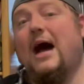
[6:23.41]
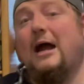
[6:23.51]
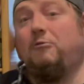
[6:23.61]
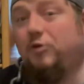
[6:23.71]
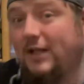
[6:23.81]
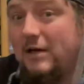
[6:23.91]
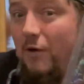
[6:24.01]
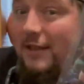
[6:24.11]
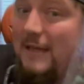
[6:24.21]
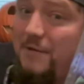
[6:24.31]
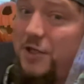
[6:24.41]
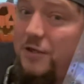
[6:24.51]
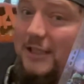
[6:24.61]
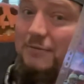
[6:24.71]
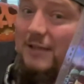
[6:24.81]
I really want them to do
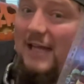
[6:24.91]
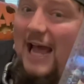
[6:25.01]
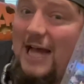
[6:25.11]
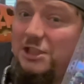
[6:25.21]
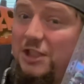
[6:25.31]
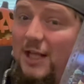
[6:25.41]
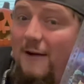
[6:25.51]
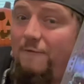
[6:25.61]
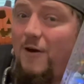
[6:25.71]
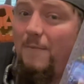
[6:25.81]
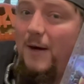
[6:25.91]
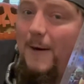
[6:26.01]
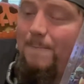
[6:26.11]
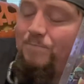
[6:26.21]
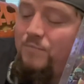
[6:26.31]
this with the Angela from
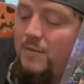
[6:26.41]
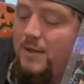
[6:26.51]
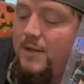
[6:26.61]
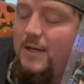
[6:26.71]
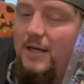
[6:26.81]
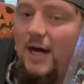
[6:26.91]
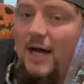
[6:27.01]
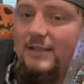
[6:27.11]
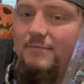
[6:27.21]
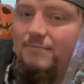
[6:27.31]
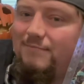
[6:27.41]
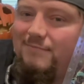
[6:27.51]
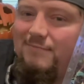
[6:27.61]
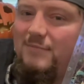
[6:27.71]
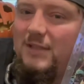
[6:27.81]
um, uh,
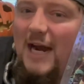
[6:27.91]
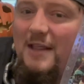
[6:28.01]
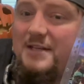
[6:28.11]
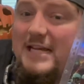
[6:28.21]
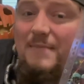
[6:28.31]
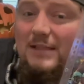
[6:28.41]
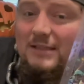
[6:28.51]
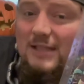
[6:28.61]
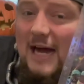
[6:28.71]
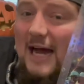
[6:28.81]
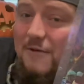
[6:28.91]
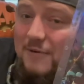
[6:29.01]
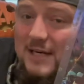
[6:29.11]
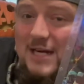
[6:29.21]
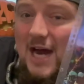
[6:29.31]
Night of the Demons. I
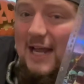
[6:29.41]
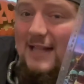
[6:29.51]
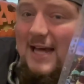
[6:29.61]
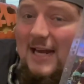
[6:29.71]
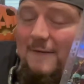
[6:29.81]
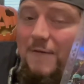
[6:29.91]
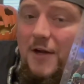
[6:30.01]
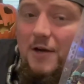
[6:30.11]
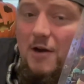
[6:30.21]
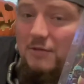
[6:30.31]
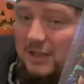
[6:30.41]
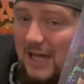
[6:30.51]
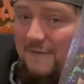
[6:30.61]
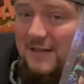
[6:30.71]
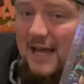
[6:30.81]
did not get that I figure, and I would
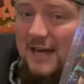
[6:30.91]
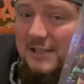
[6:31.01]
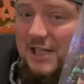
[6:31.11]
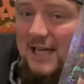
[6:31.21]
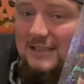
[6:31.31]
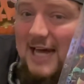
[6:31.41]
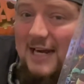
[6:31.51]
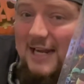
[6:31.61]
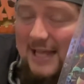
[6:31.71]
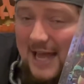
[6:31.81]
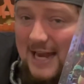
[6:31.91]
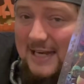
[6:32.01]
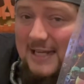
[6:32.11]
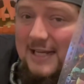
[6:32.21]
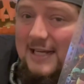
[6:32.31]
love to get a chance at it again.